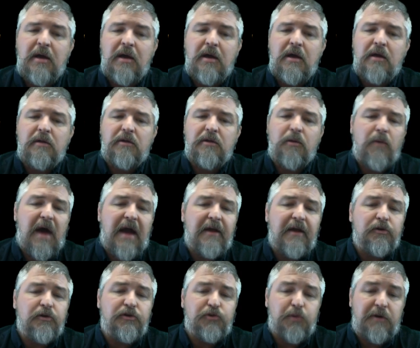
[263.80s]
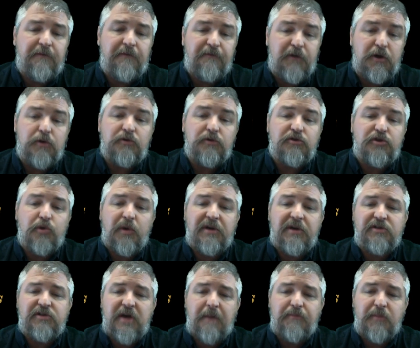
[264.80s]
The radicals refused to
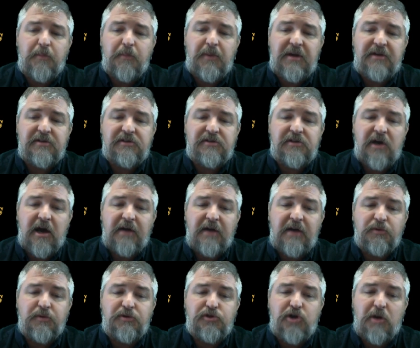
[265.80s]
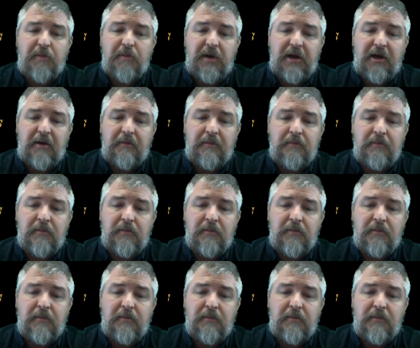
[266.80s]
accept the peace signed with Germany.